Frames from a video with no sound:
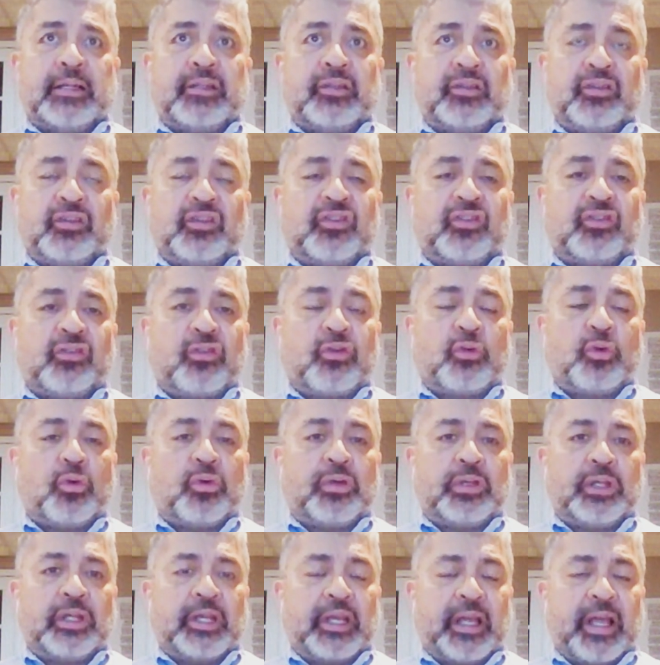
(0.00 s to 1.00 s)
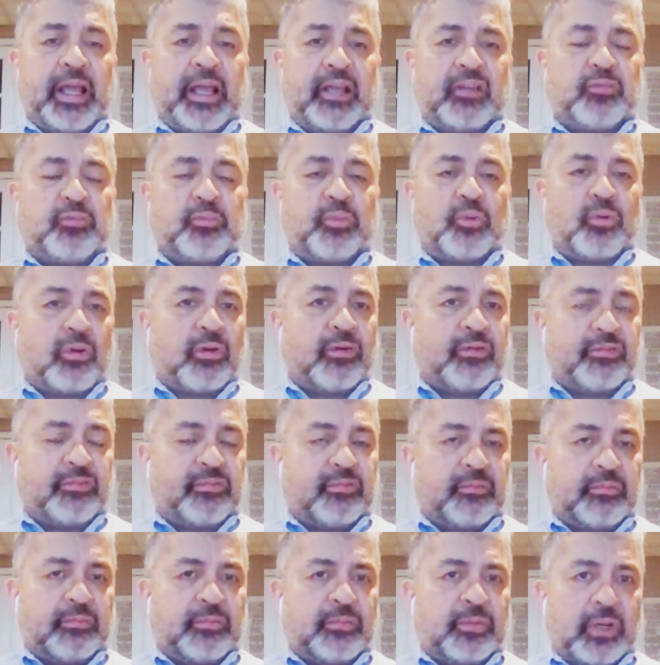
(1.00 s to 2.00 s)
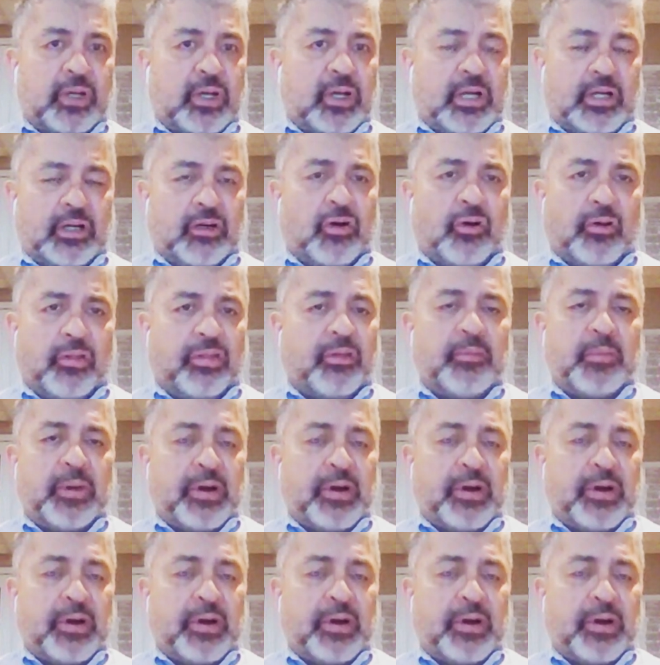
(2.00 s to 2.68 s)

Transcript: This is through the export of North